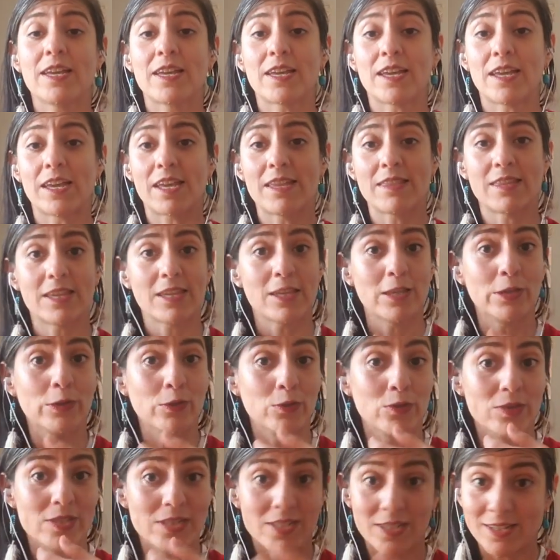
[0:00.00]
and that
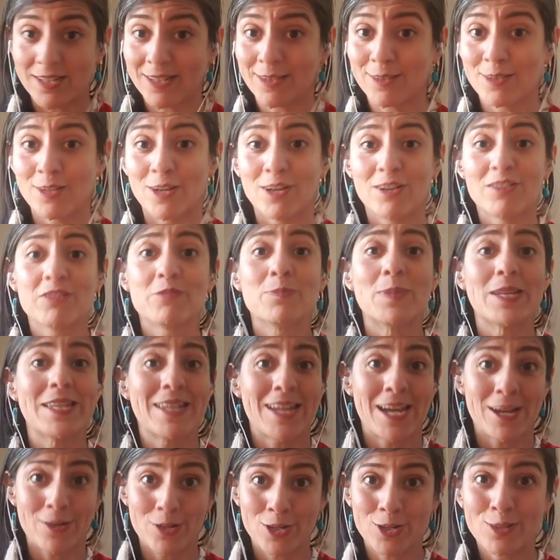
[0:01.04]
you didn't love, but
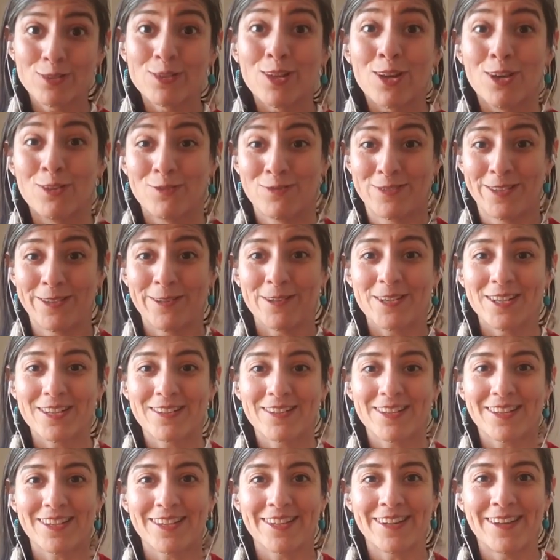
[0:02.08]
now you love it,
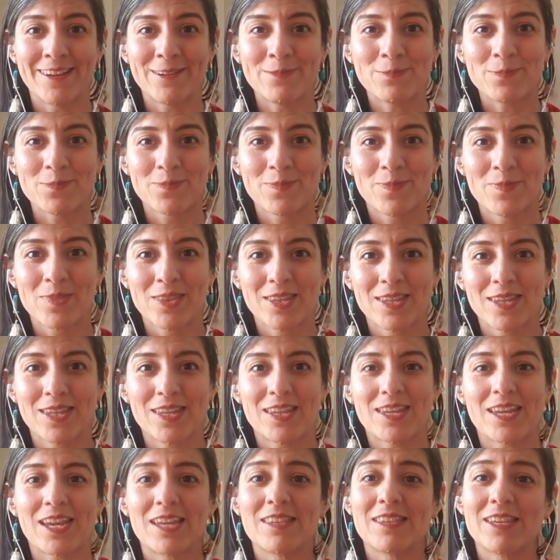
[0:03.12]

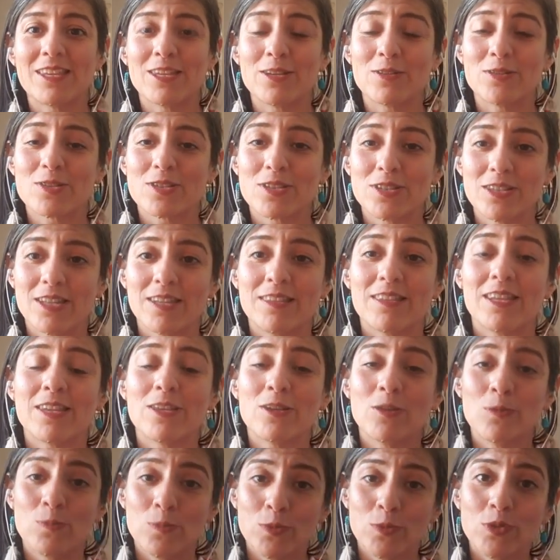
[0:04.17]
and then
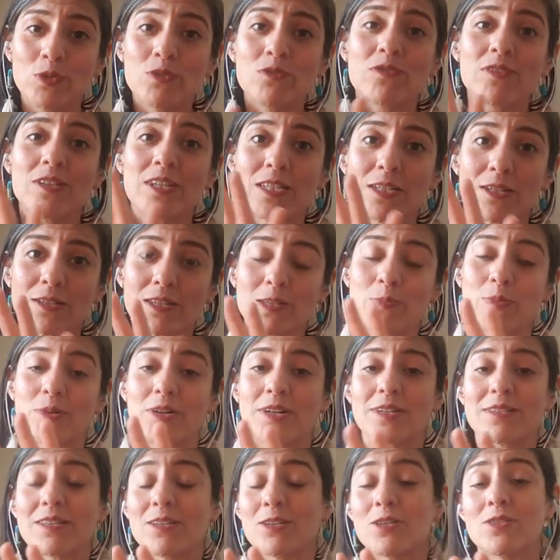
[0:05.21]
you move into the
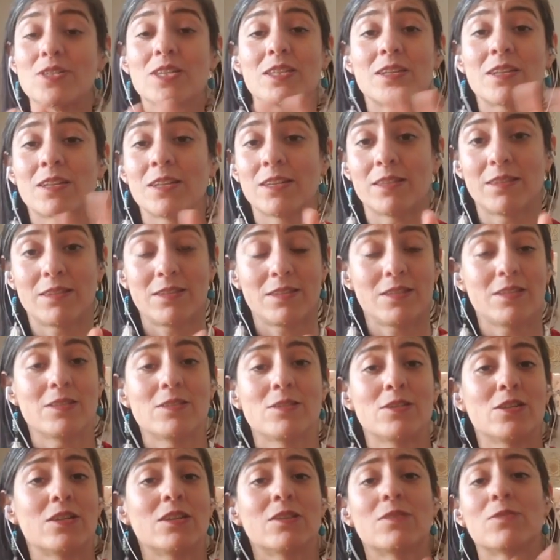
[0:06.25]
parts that you
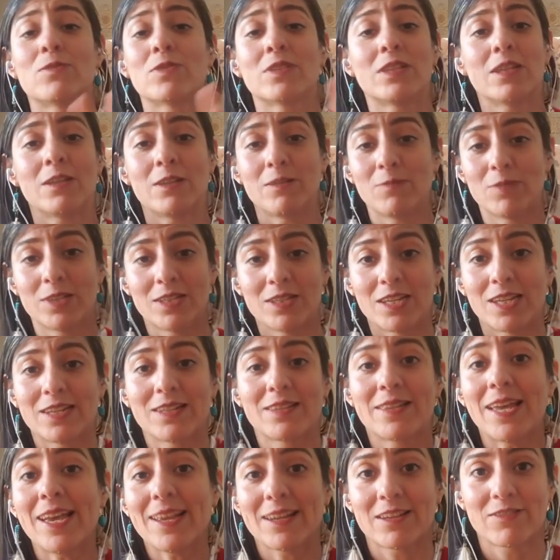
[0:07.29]
didn't really
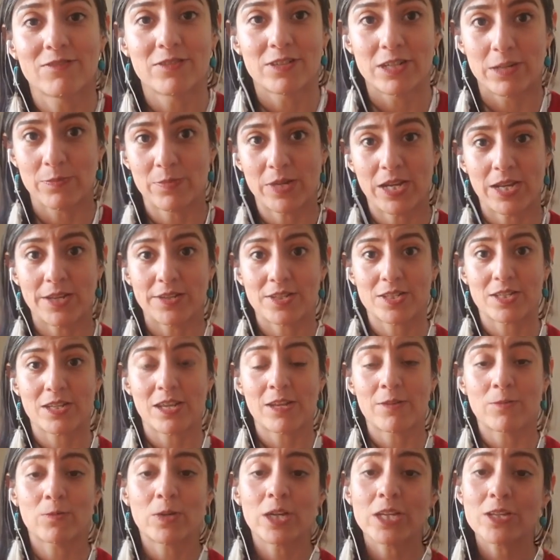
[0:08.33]
like very much.
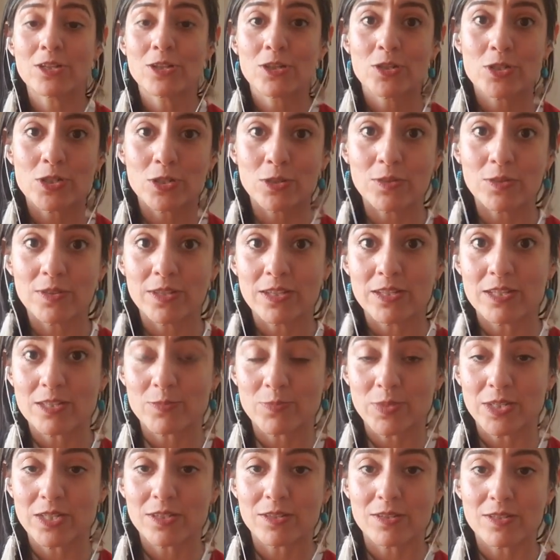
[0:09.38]
And why do you do this?
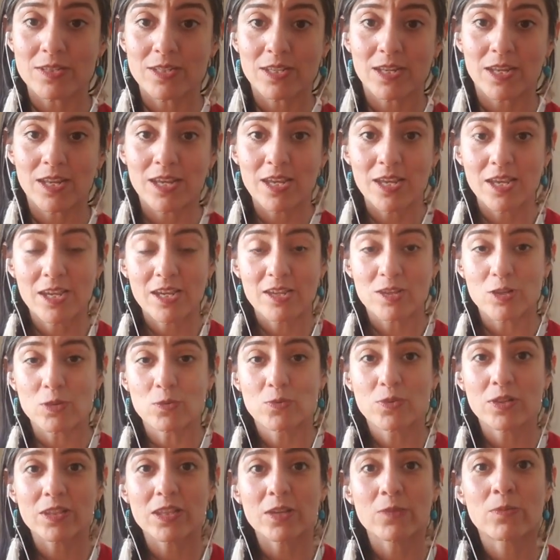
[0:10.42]
Because then you
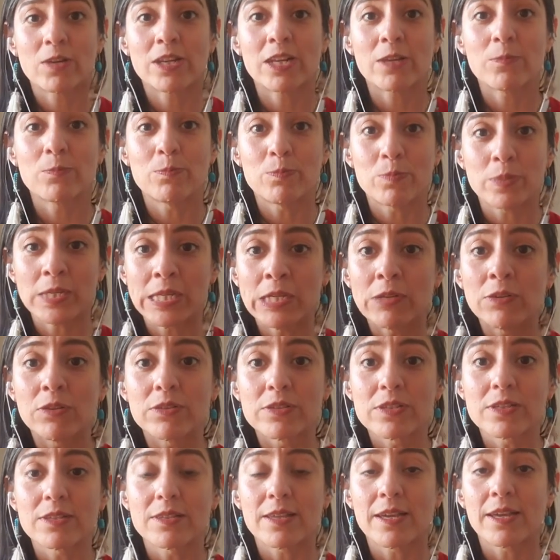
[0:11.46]
really want to
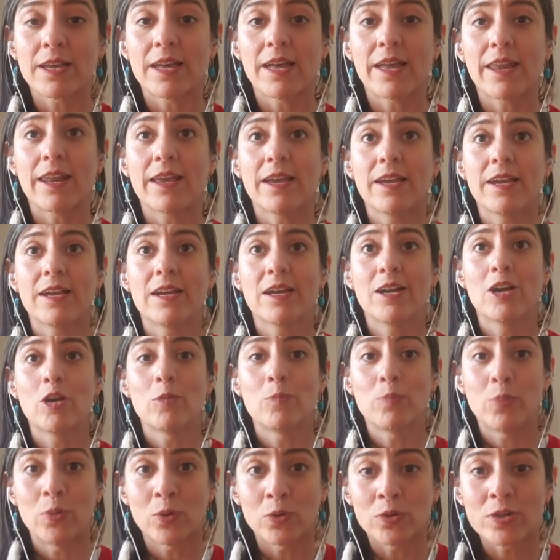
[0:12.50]
build that
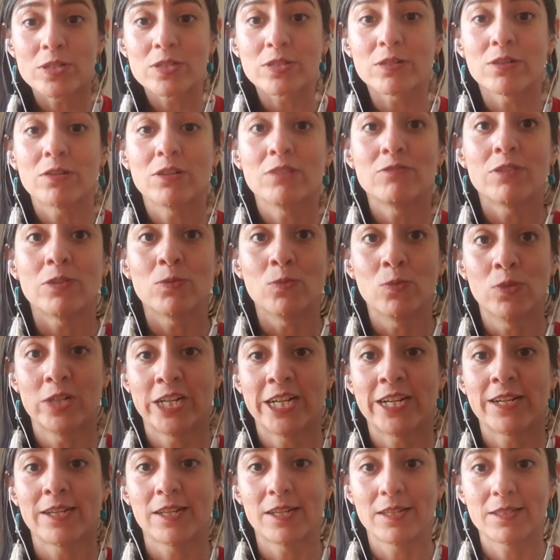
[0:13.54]
portal of
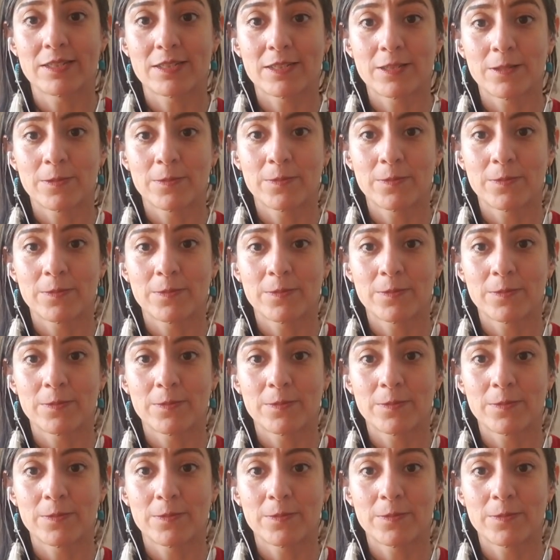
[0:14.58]
awareness,